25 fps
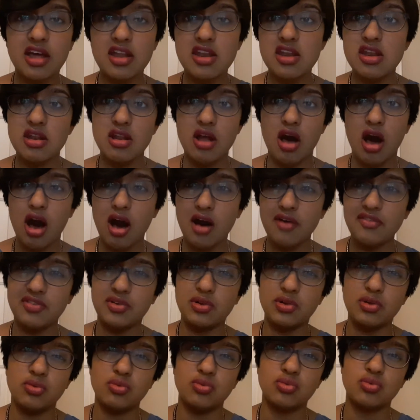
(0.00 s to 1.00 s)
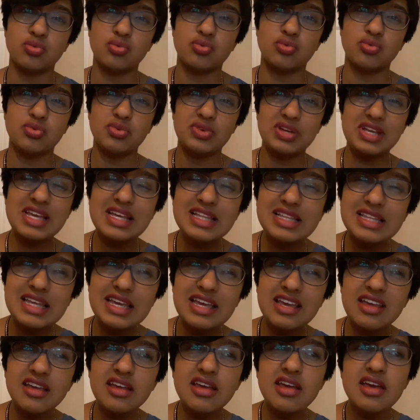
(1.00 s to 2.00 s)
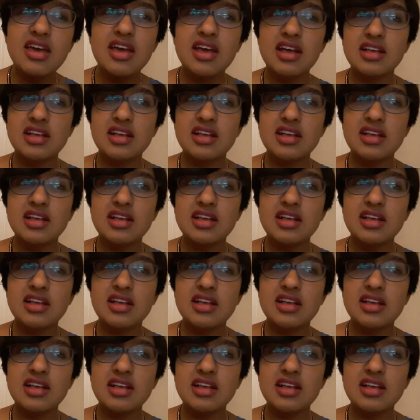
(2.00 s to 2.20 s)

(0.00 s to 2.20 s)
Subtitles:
a novel, really.